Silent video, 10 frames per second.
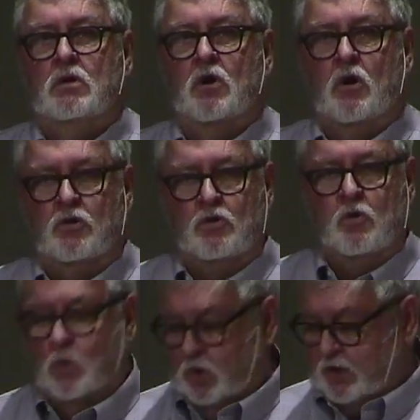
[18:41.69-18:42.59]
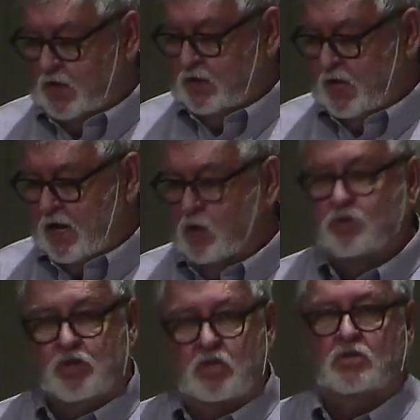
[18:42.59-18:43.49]
Are you working now
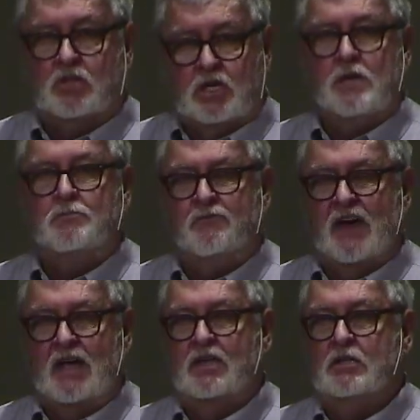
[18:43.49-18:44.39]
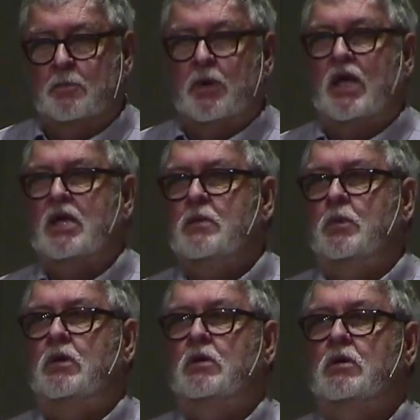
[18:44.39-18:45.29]
just to keep finding the blame,
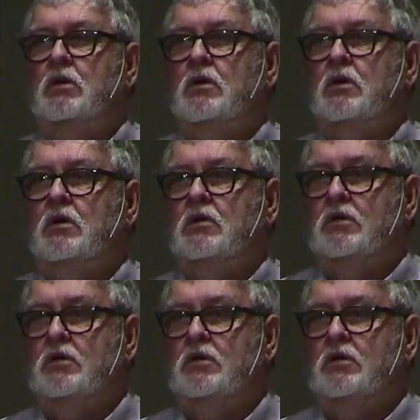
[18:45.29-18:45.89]
to